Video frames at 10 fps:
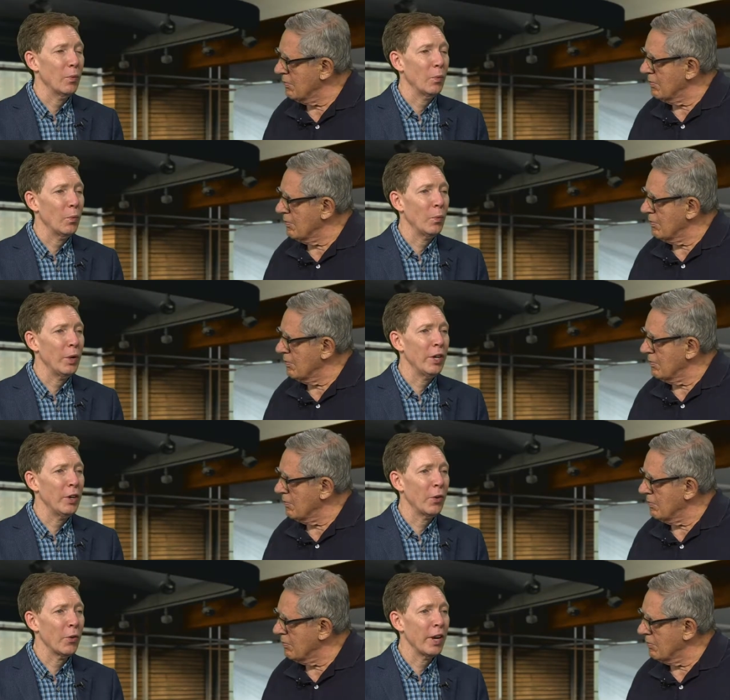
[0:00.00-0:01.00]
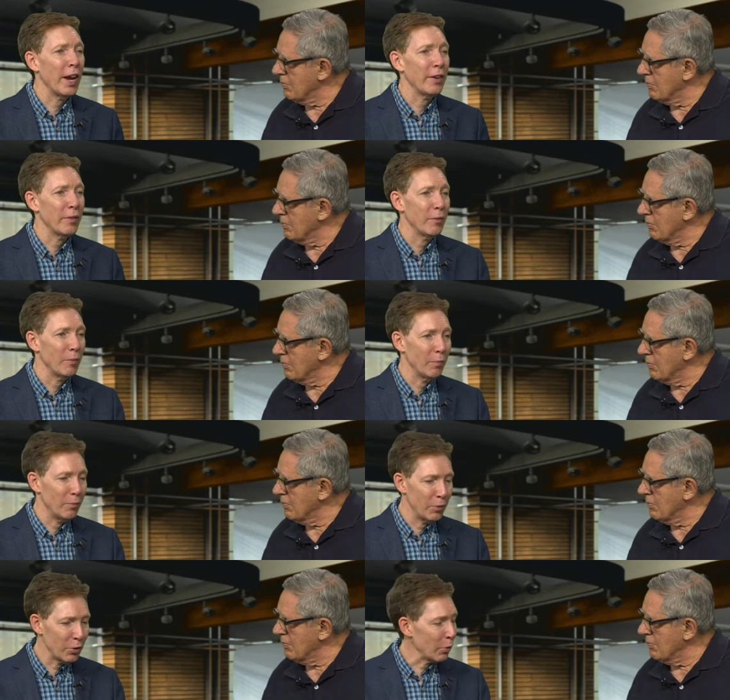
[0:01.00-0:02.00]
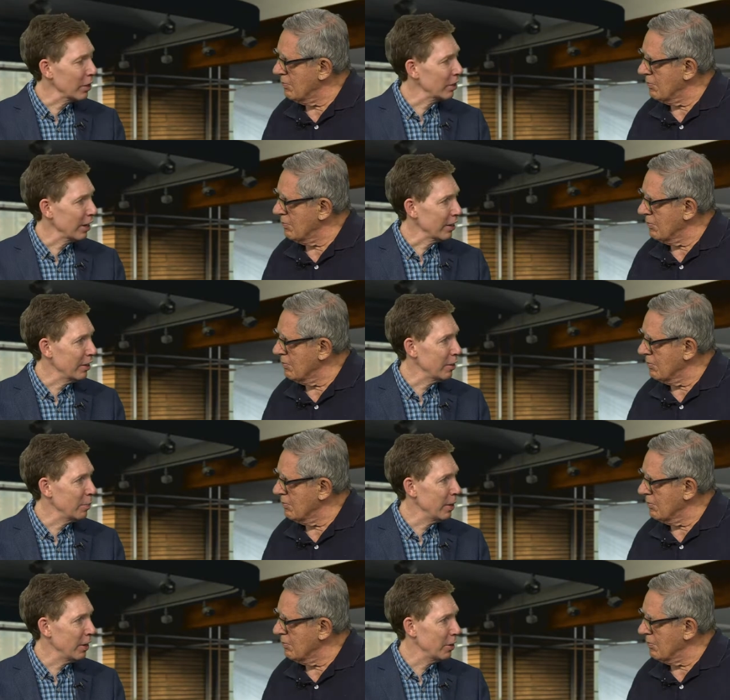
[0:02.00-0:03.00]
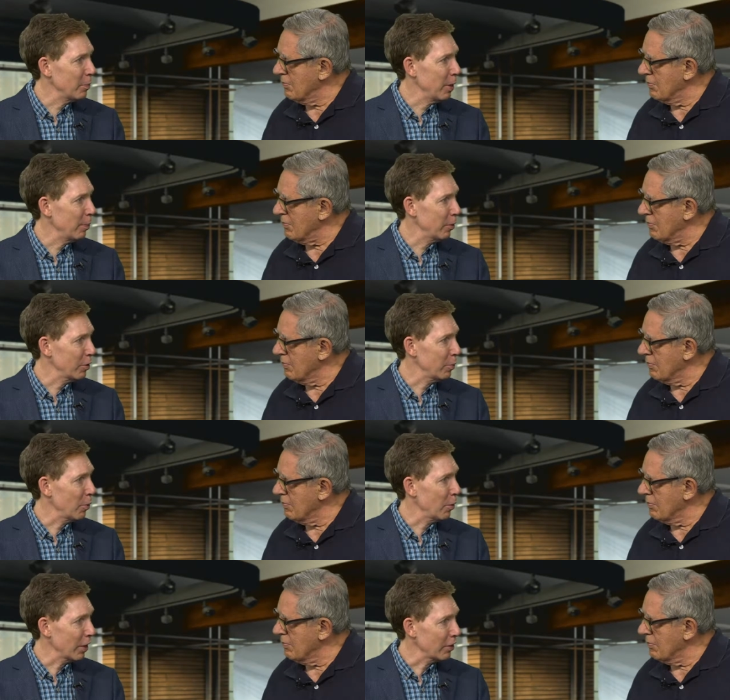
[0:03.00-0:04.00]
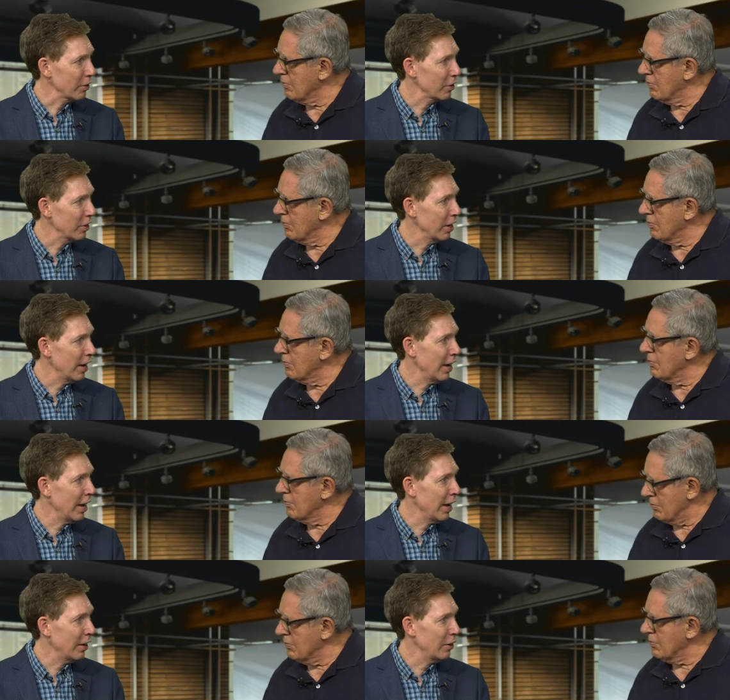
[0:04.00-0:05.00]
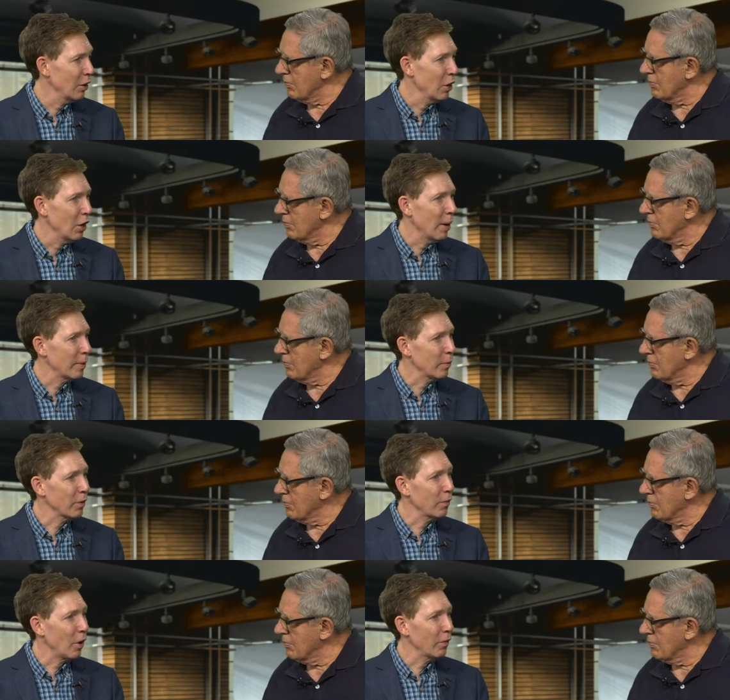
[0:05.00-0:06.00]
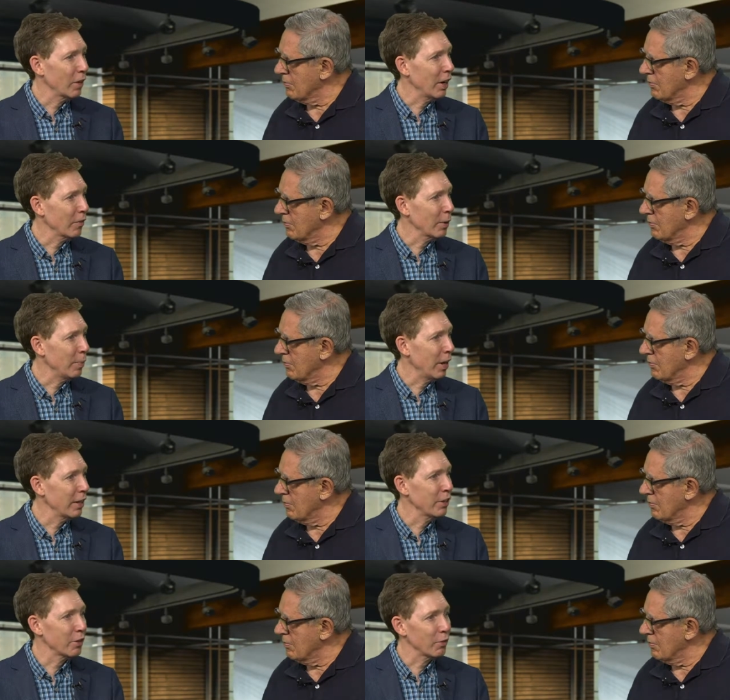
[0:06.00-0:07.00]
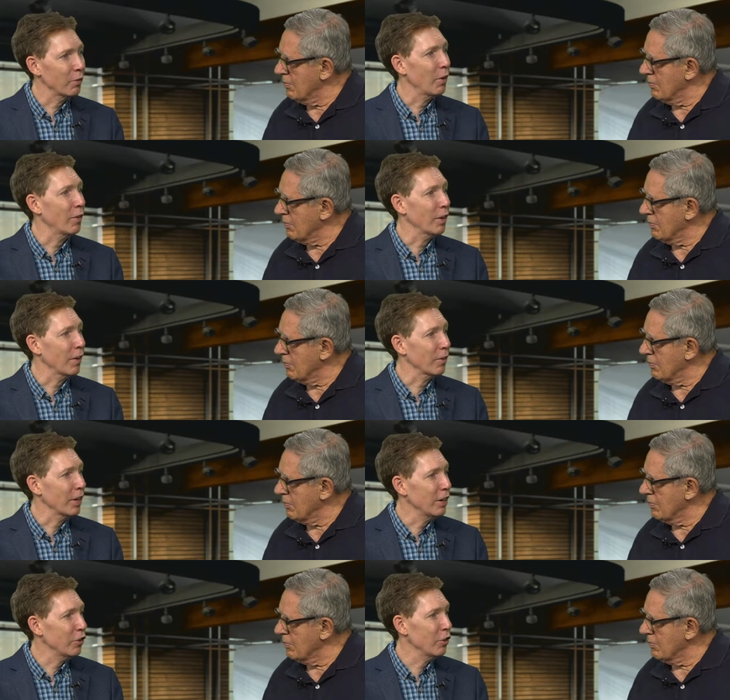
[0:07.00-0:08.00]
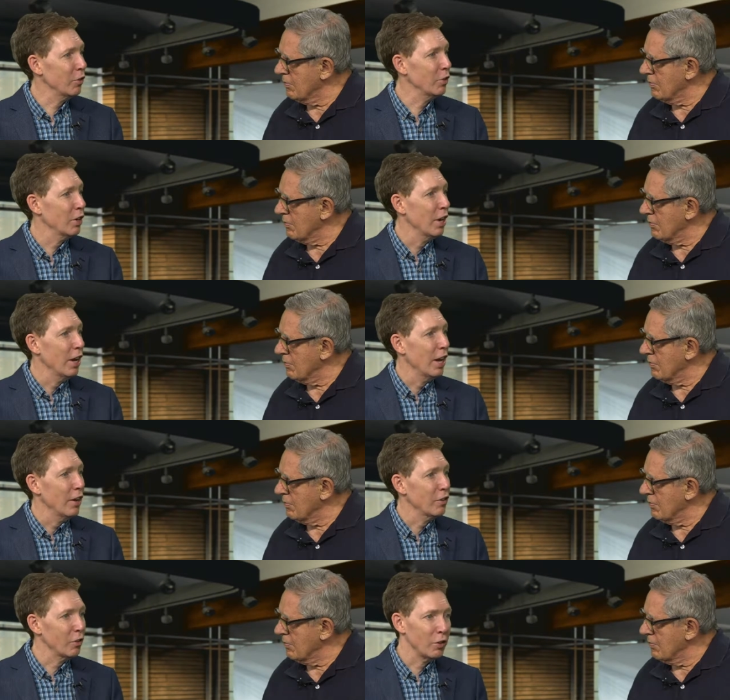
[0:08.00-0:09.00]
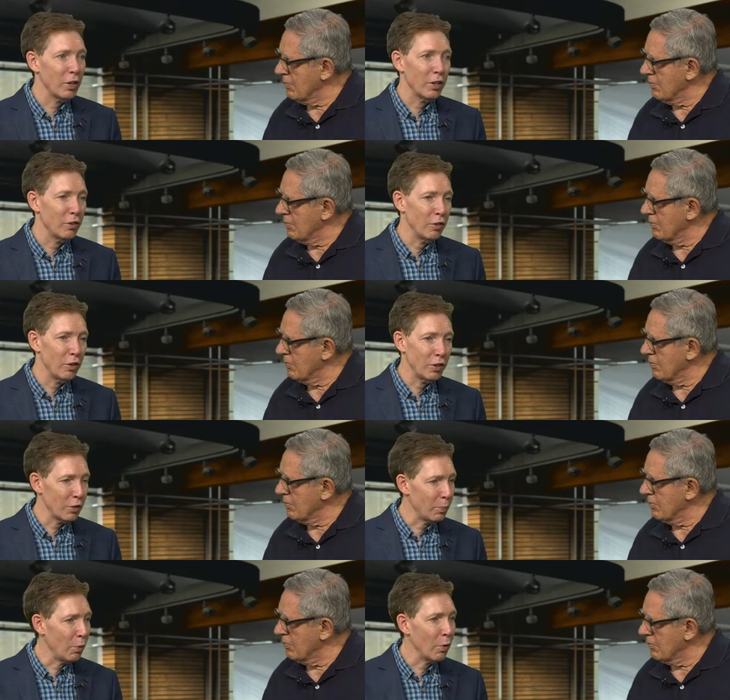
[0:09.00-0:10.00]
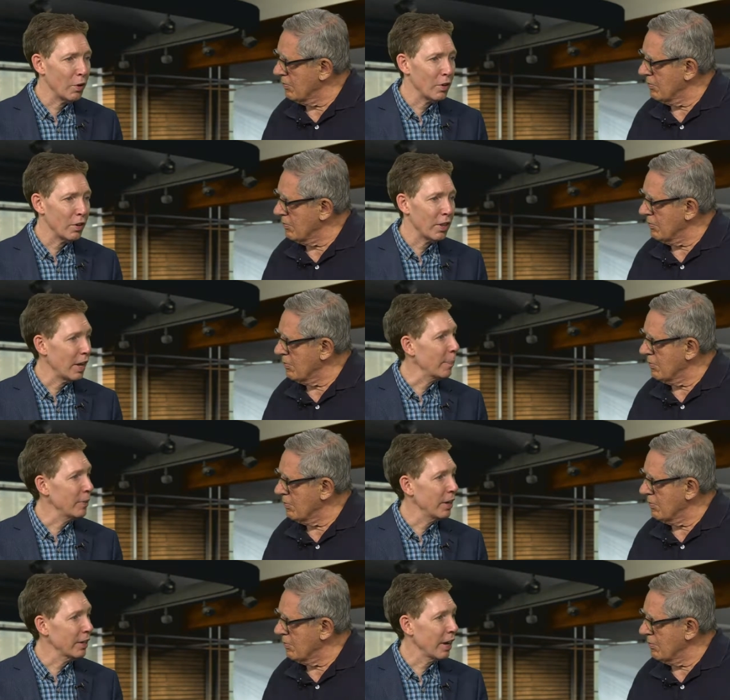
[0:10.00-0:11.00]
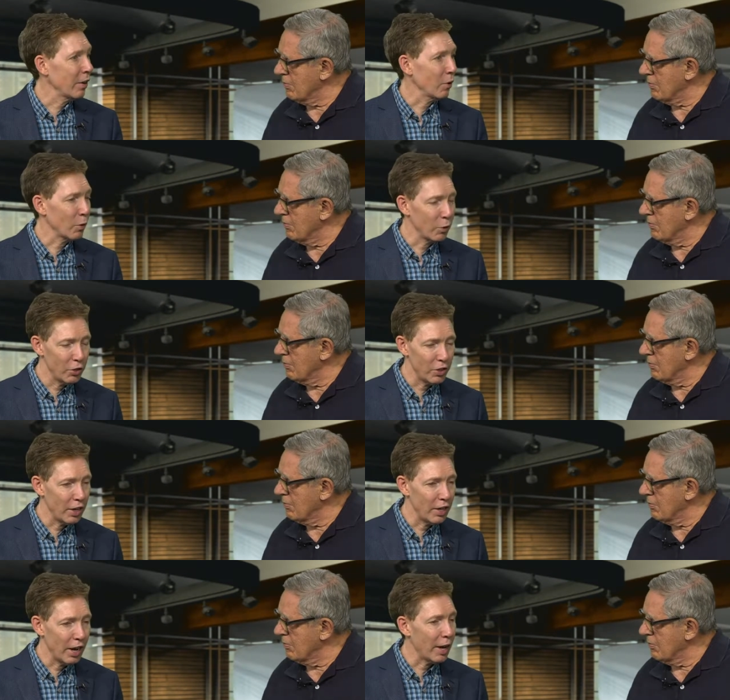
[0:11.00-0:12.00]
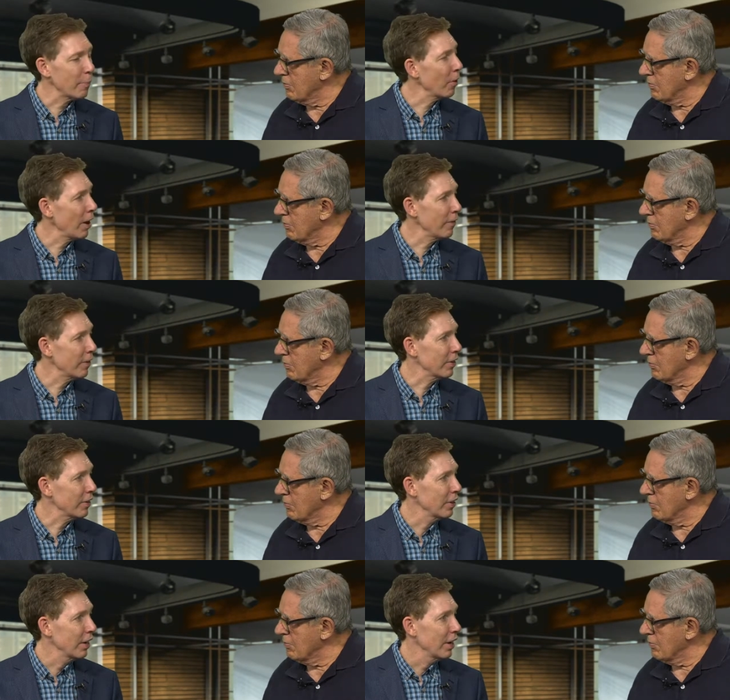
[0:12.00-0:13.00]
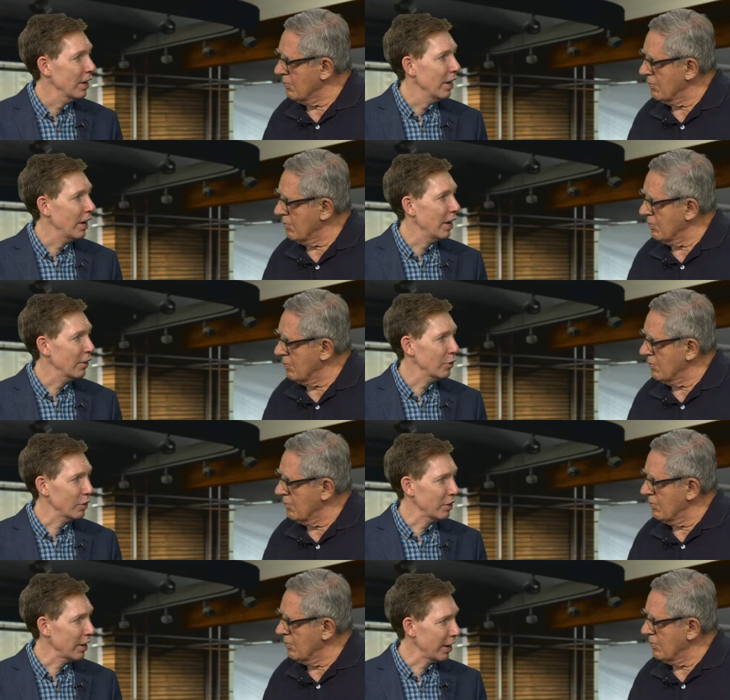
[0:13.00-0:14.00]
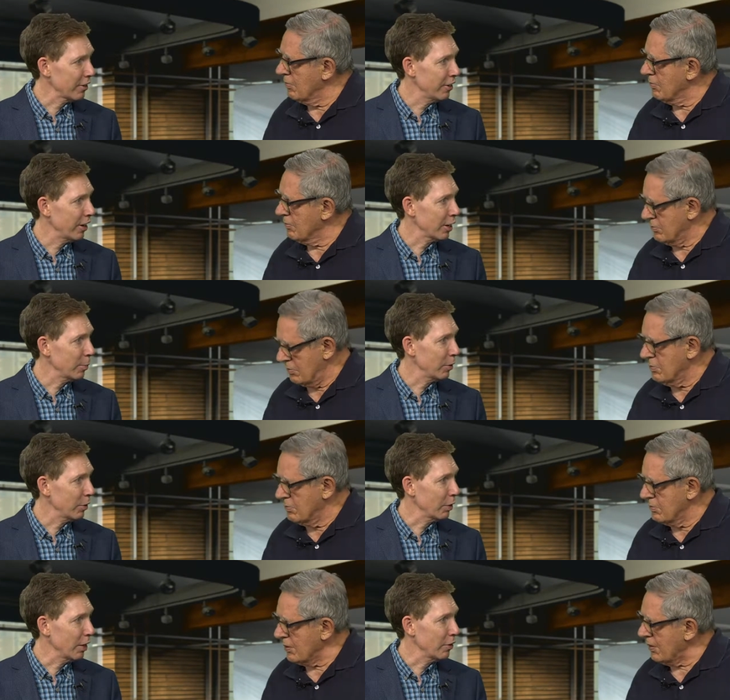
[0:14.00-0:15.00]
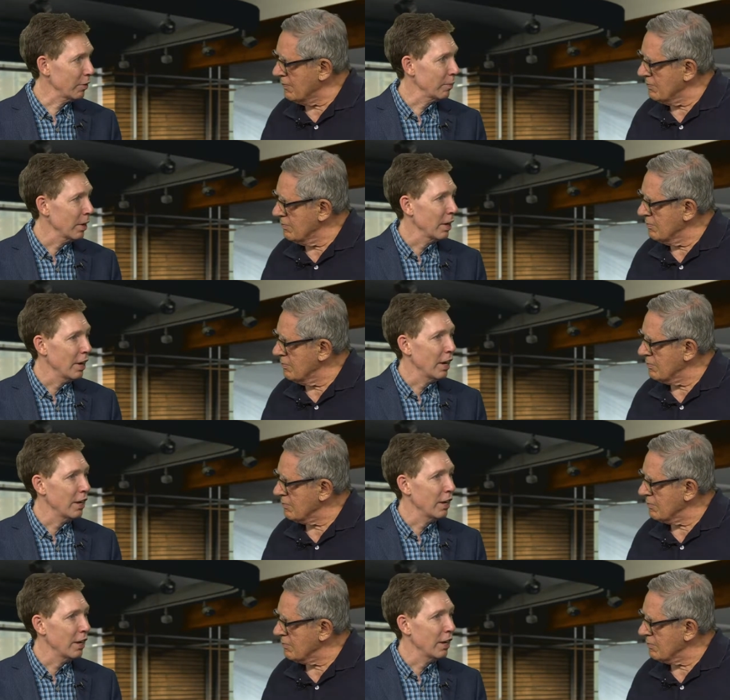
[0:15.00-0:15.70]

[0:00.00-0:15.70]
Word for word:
Speaker 1: we create stories like this because people support us. And mm -hmm. I mean, we're involved in covering politics. We're involved in covering issues. So you can you can support the uptake.org, which is a nonprofit. Uh, so it's a tax deductible donation, yeah.